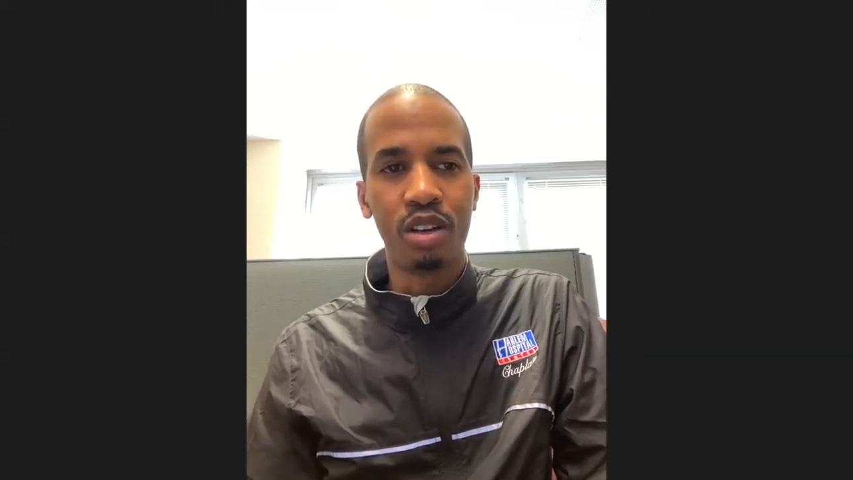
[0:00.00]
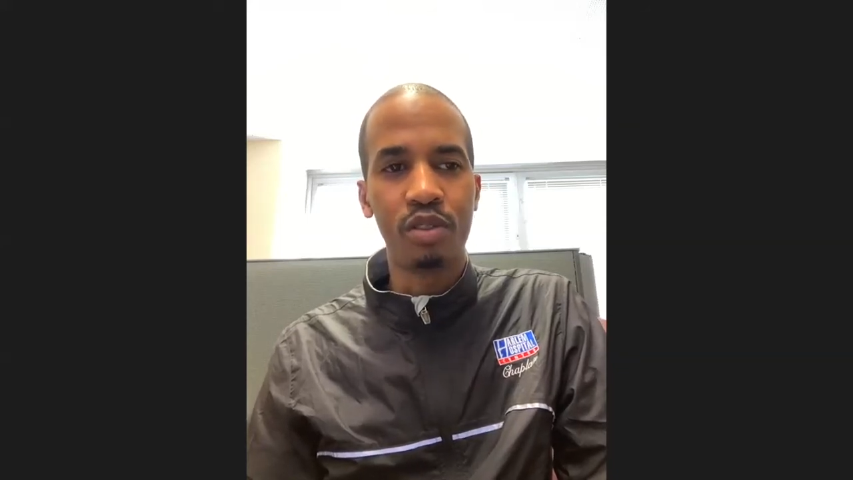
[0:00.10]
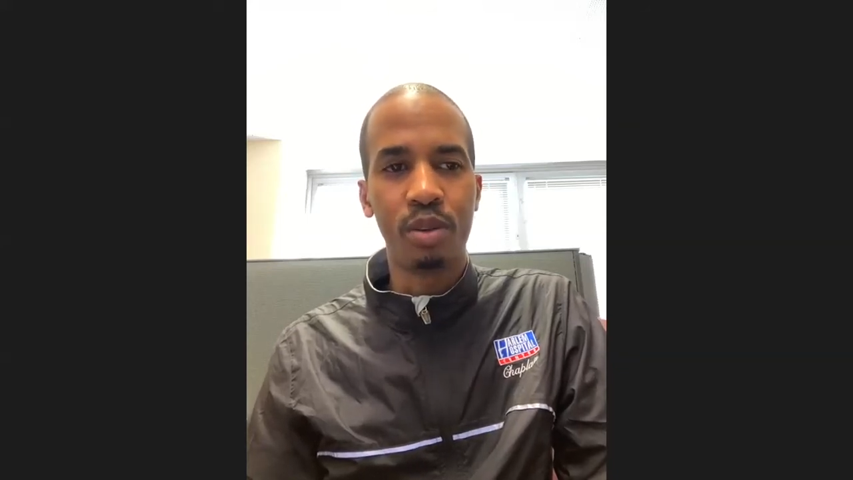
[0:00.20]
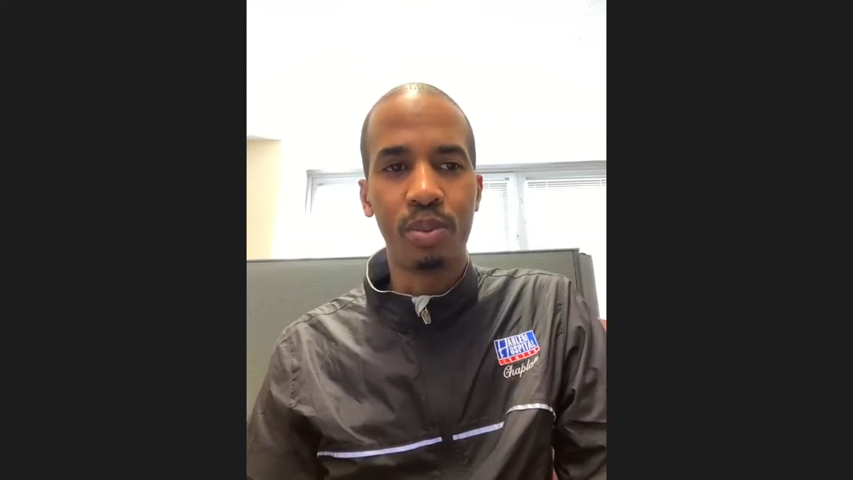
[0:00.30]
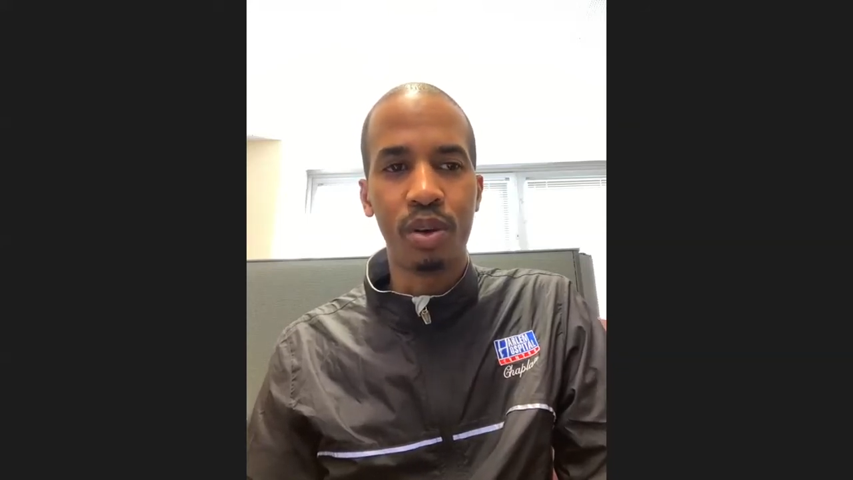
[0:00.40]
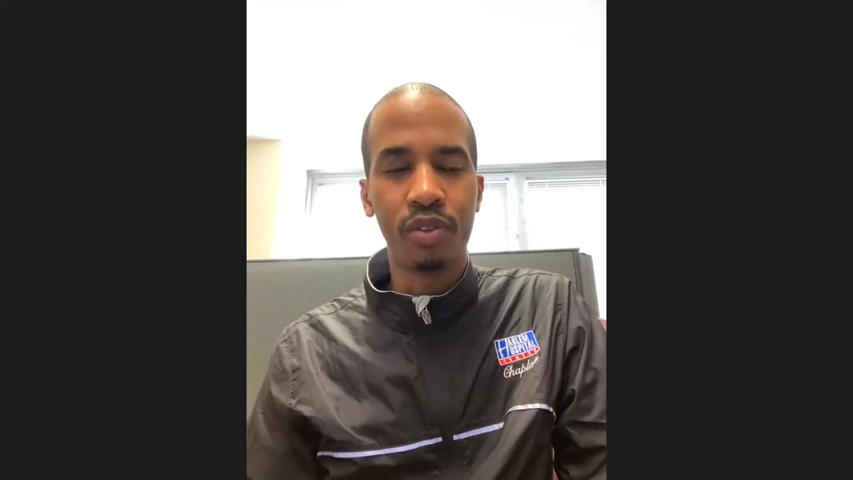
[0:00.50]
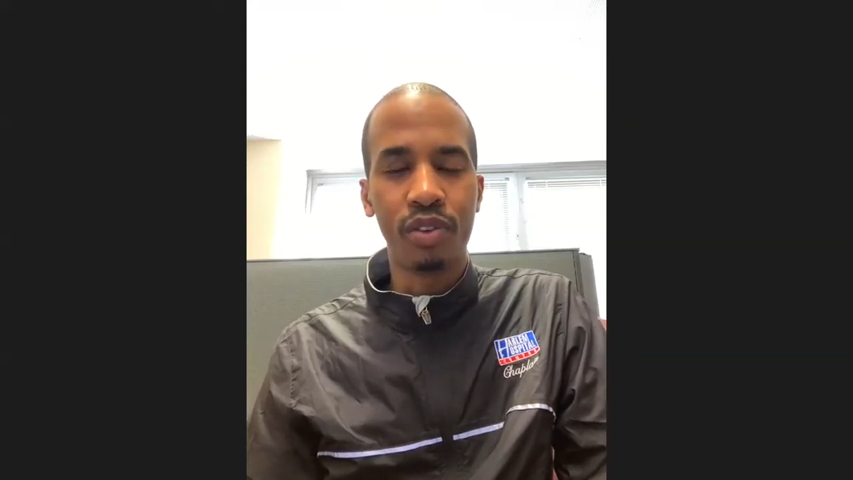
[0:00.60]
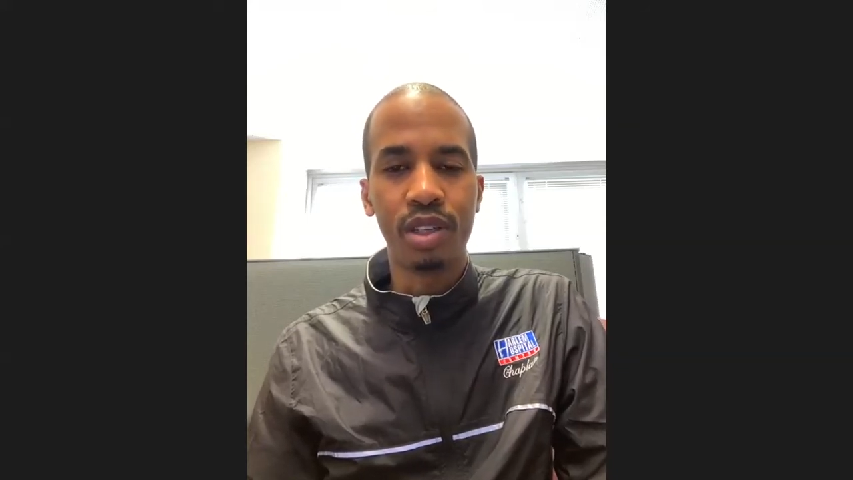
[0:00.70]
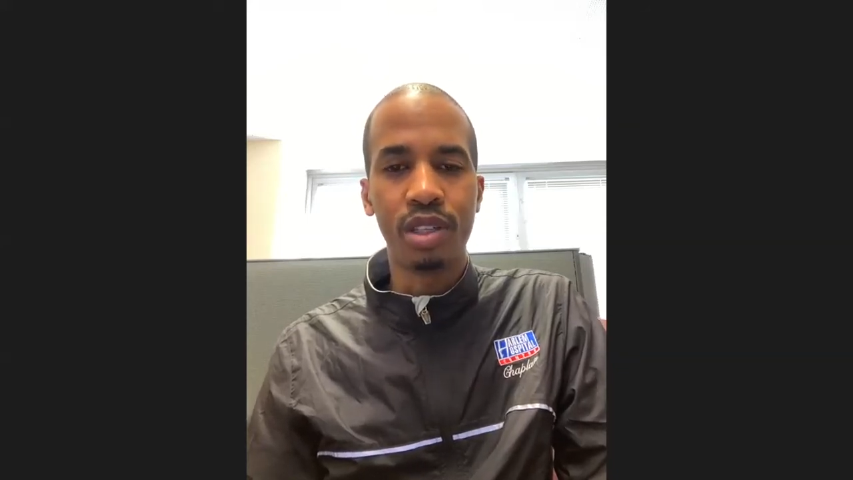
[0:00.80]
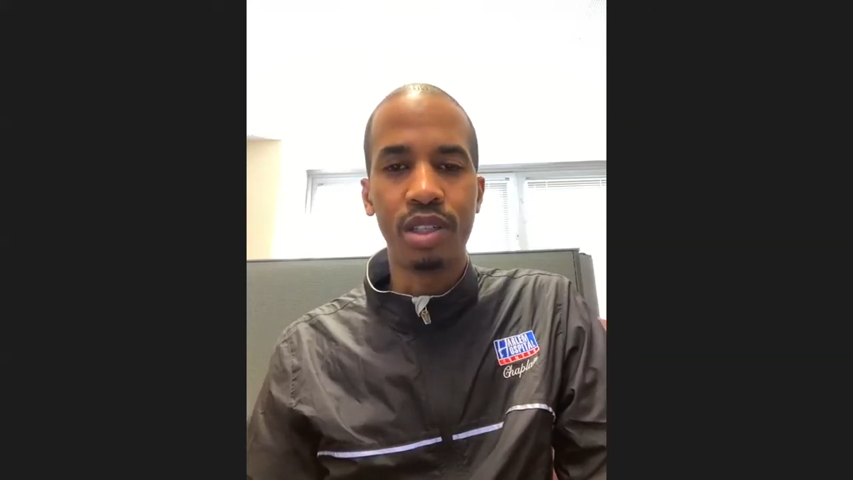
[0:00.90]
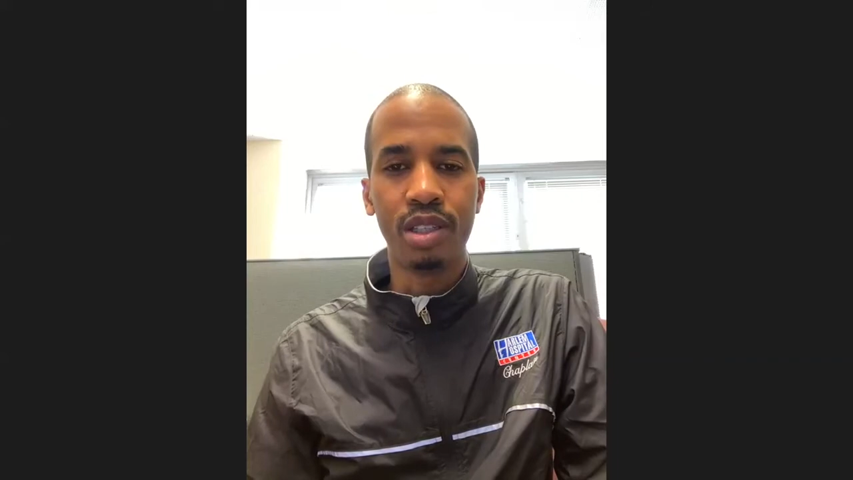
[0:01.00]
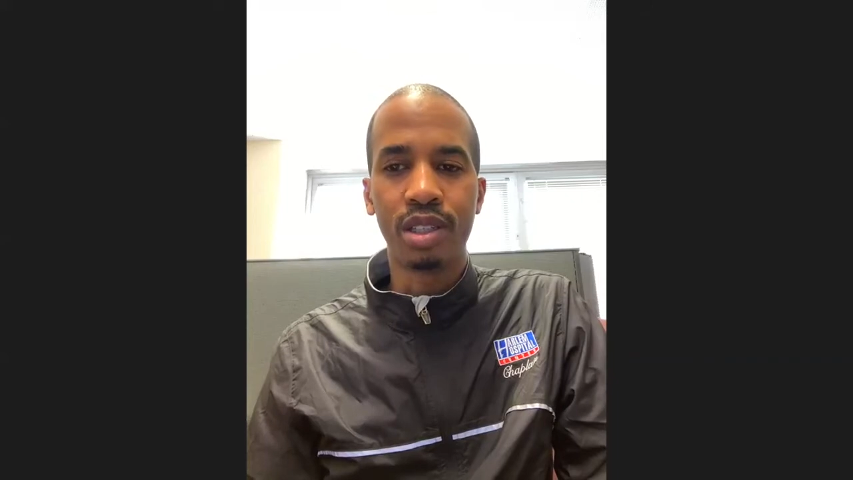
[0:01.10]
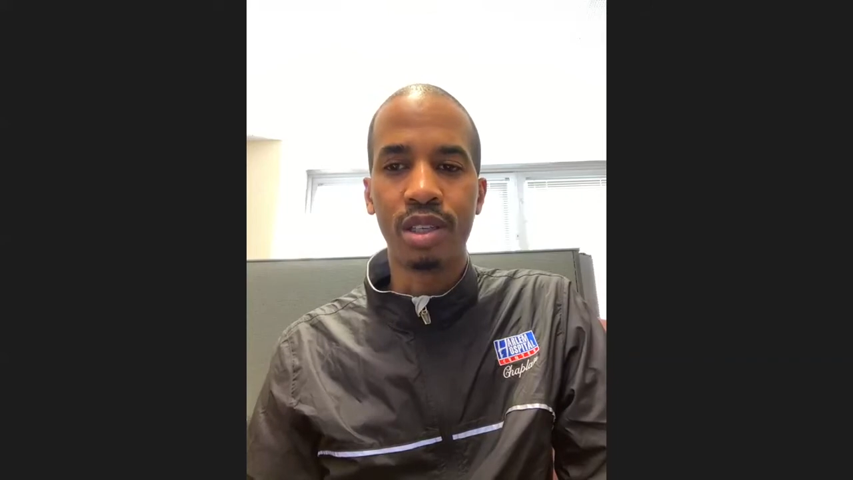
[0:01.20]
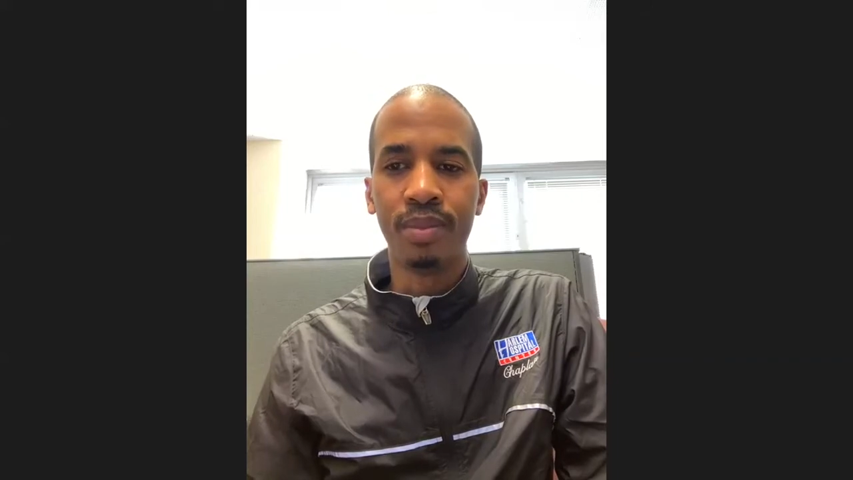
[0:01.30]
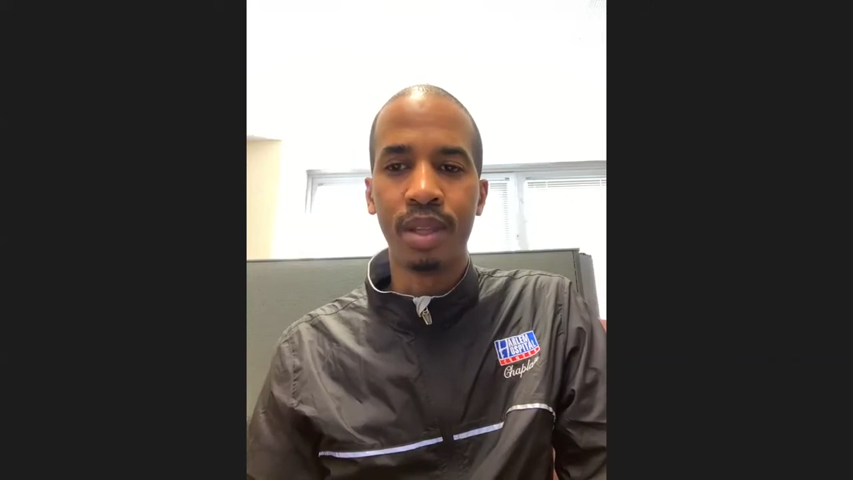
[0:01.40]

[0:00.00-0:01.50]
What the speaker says: of the prophet is